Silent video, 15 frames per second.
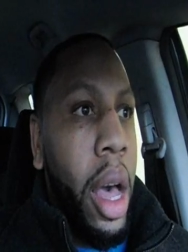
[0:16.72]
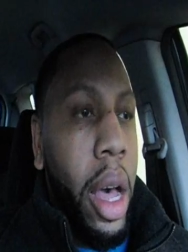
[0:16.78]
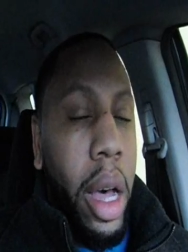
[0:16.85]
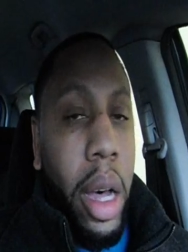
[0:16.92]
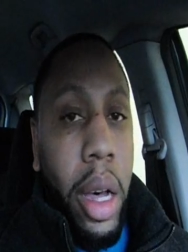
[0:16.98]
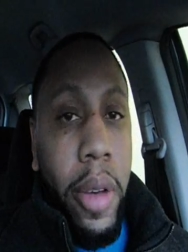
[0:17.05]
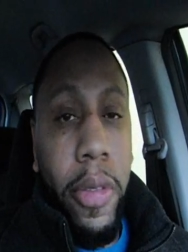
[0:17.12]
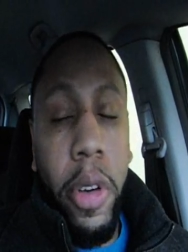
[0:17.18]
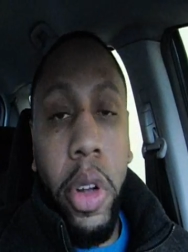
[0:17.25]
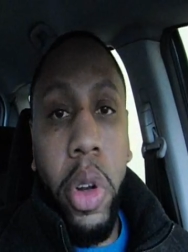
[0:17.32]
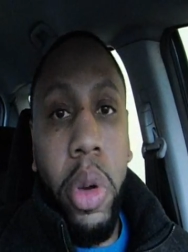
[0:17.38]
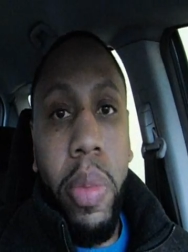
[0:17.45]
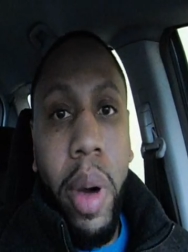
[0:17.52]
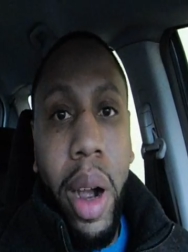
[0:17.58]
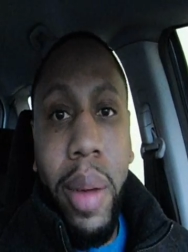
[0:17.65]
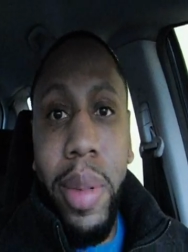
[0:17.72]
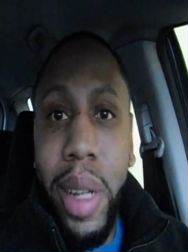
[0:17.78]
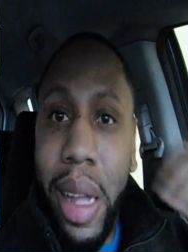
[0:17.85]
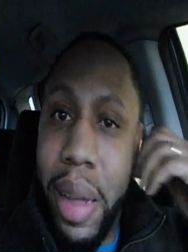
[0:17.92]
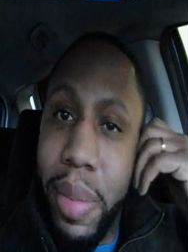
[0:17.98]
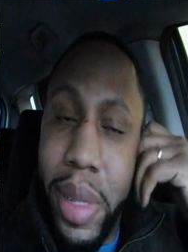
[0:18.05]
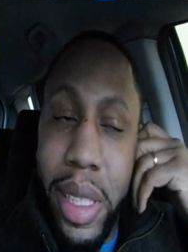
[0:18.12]
For a new barber
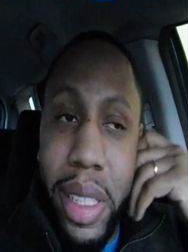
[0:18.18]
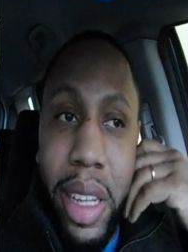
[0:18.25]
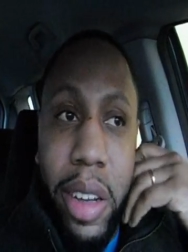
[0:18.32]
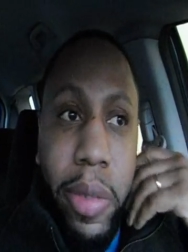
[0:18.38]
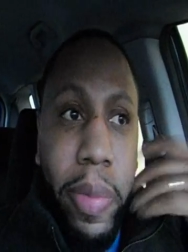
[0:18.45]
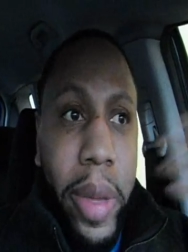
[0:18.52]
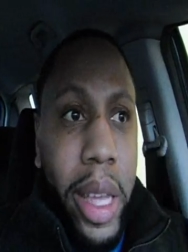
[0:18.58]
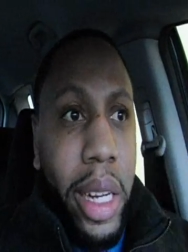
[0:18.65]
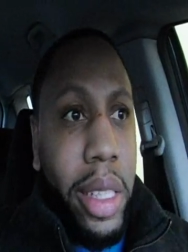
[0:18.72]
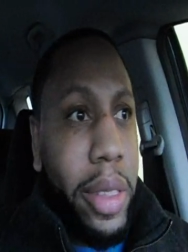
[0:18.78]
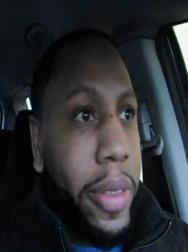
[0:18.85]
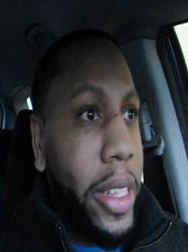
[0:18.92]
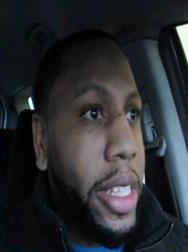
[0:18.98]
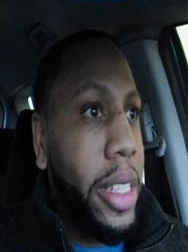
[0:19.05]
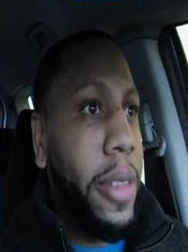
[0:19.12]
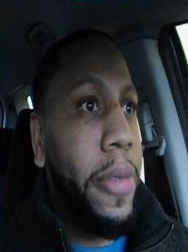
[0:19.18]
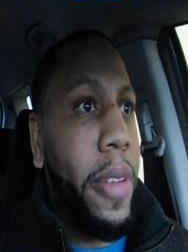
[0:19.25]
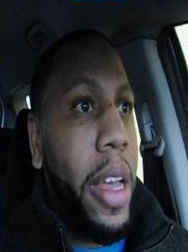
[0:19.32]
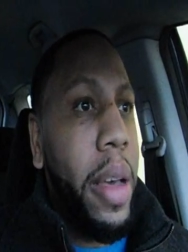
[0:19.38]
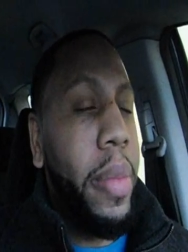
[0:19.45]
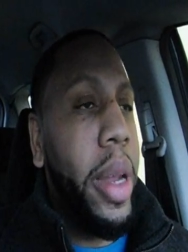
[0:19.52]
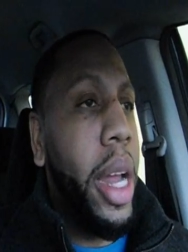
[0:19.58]
like myself, man, it's feast of
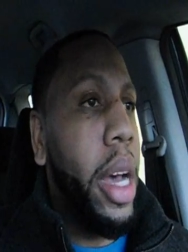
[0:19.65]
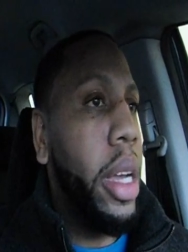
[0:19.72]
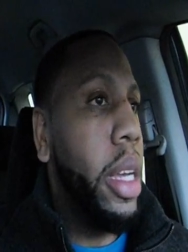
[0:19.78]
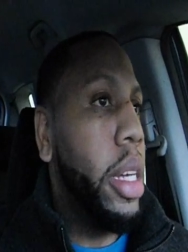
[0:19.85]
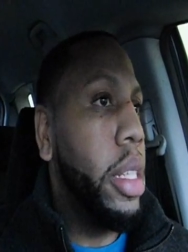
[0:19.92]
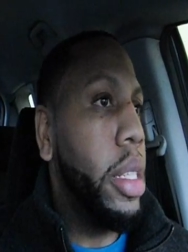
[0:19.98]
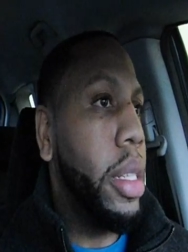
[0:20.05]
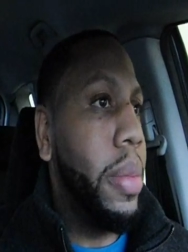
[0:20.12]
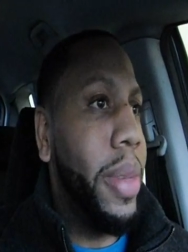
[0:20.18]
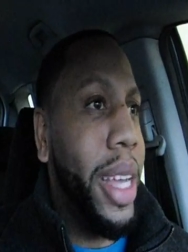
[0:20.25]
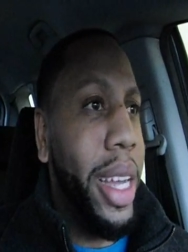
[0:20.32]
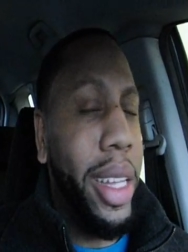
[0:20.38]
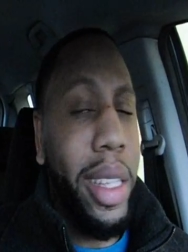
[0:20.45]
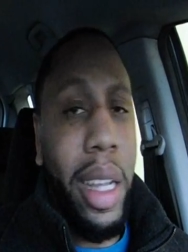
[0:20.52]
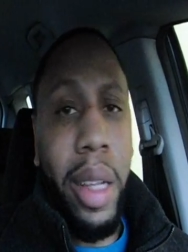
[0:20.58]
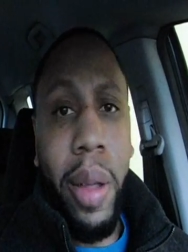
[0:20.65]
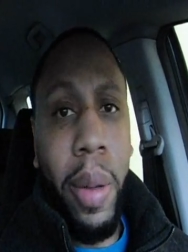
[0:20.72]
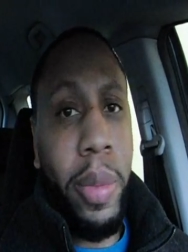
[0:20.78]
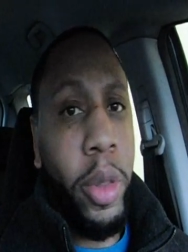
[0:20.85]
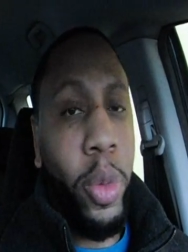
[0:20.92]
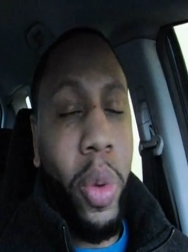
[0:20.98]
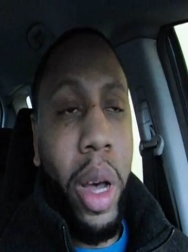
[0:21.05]
famine out here. Some days like
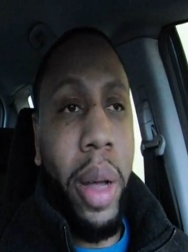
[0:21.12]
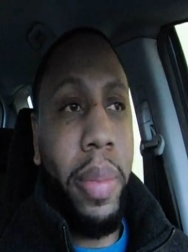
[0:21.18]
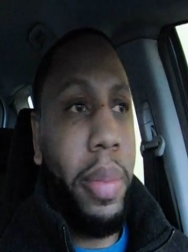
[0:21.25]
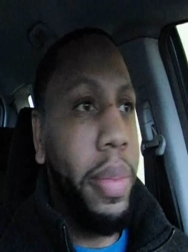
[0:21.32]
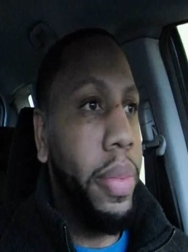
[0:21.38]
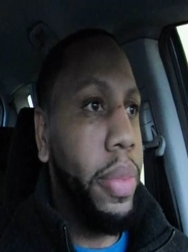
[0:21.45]
I'm swamped.